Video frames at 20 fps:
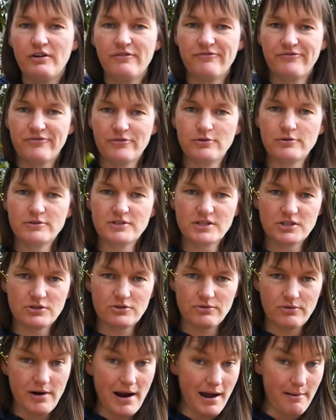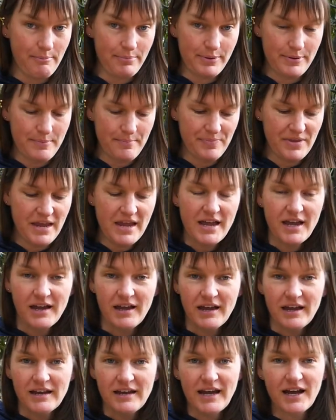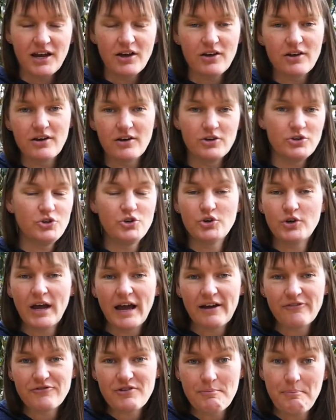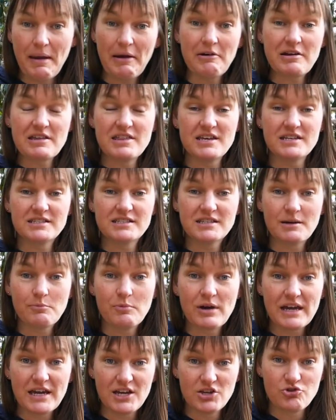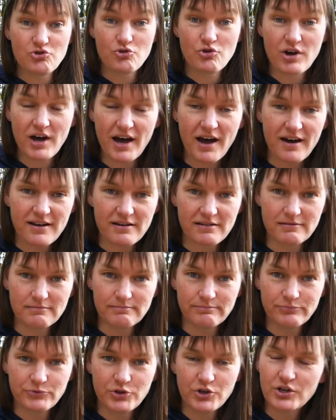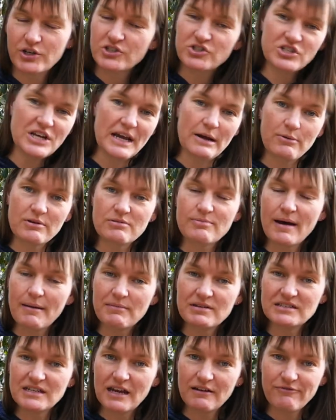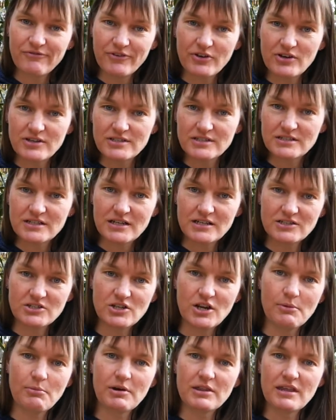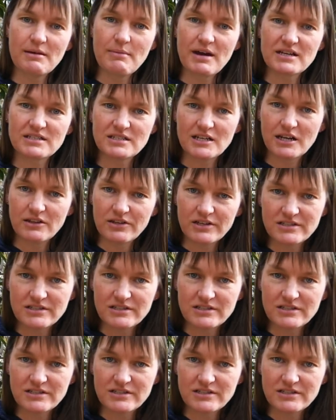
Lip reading: food scrap. Now, you have to bury this somewhere in your garden. You've got to check with Mum and Dad first, because you don't want them accidentally